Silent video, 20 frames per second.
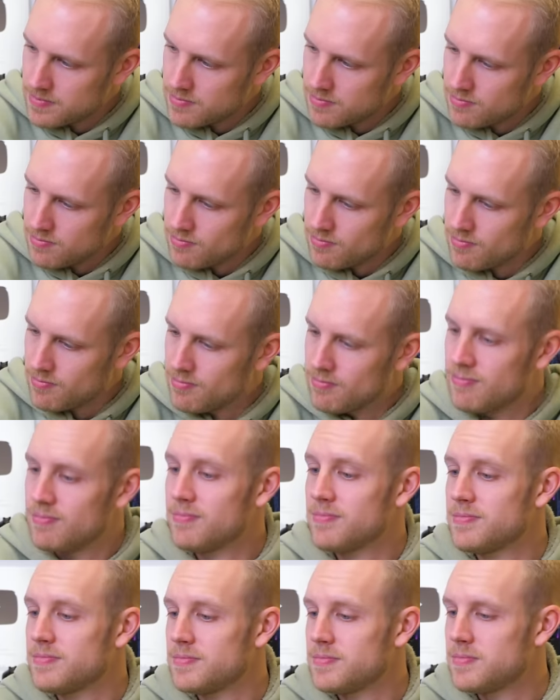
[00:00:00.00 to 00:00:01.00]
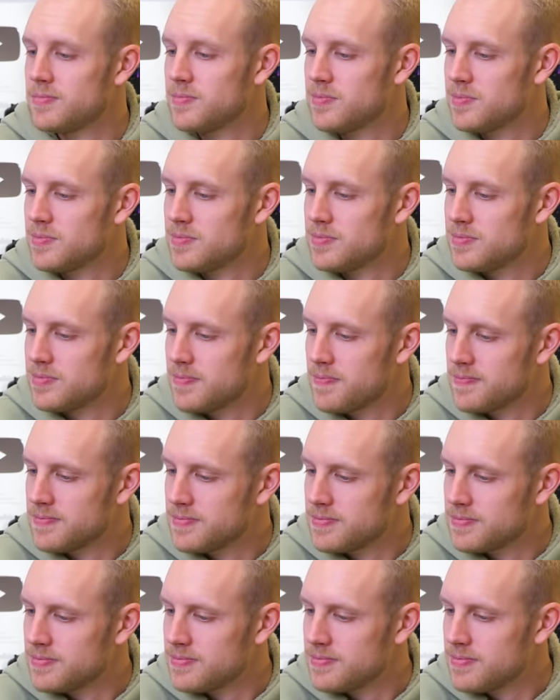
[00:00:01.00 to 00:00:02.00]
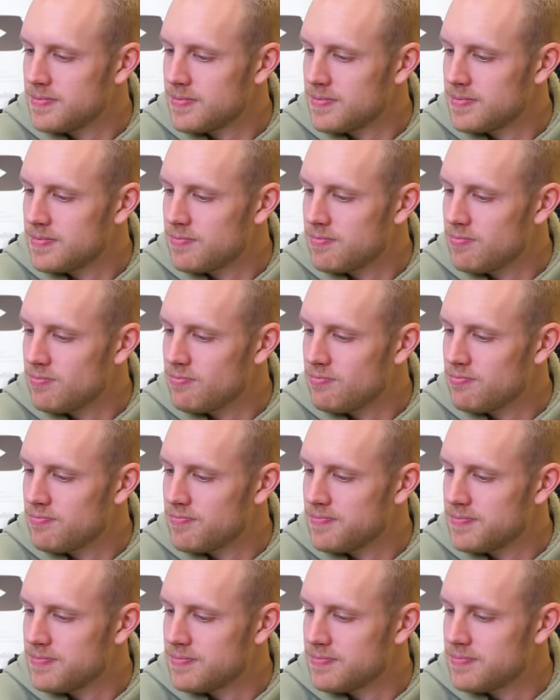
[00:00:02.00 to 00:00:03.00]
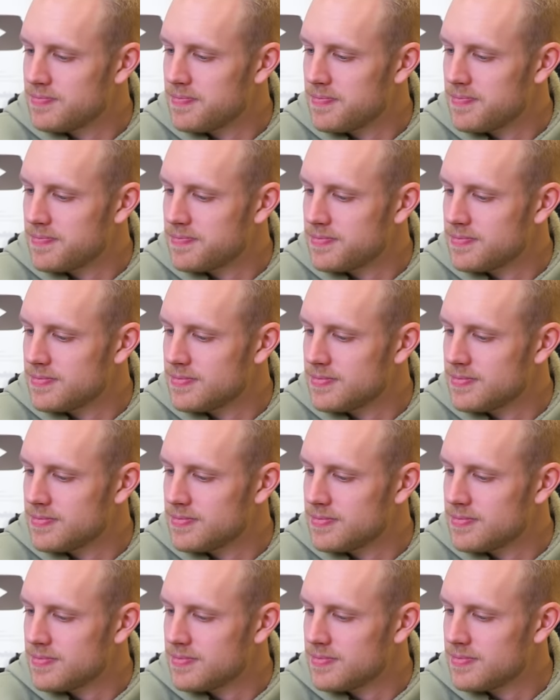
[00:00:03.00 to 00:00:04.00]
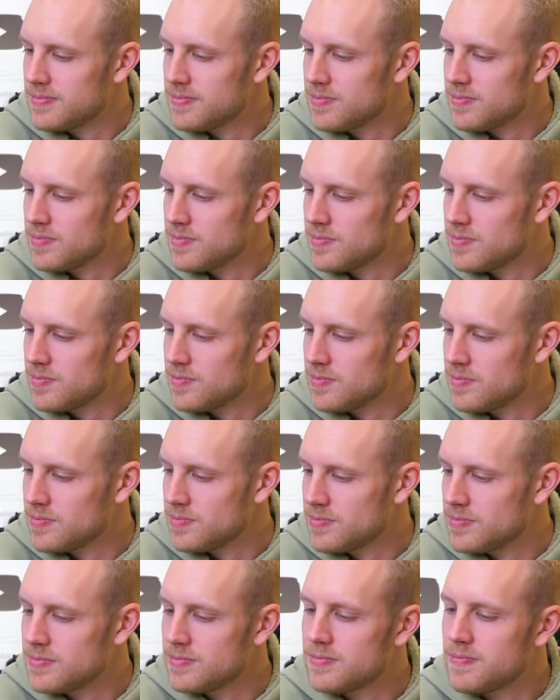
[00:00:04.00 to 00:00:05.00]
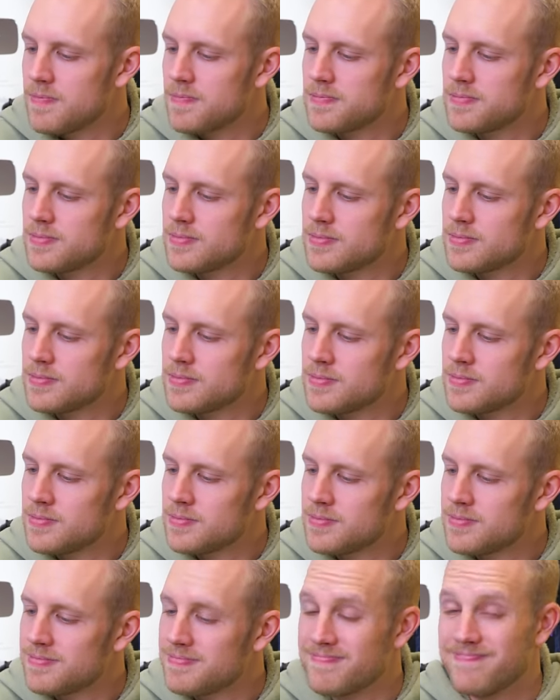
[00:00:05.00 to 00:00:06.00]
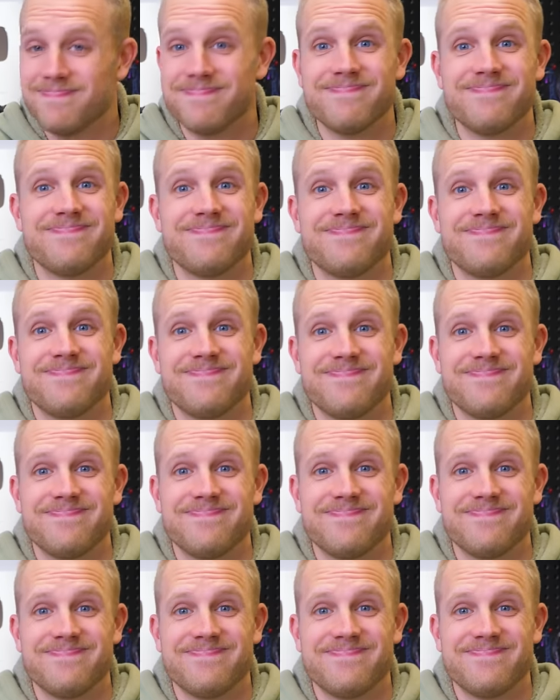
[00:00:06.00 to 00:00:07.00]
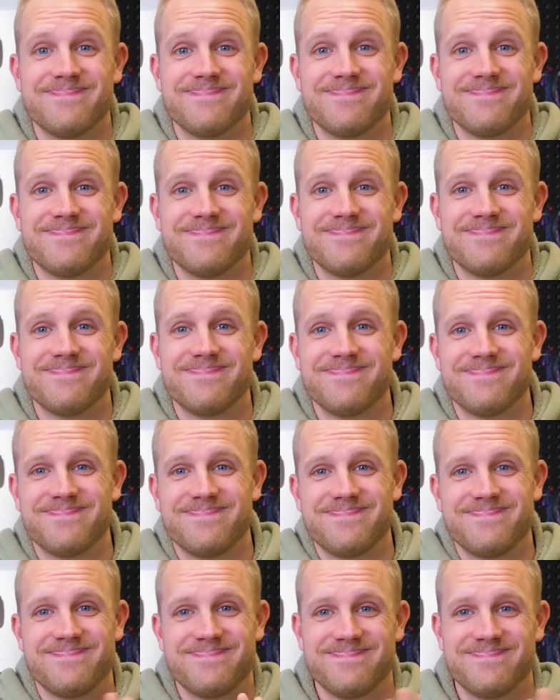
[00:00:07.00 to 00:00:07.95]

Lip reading: This person isn't speaking.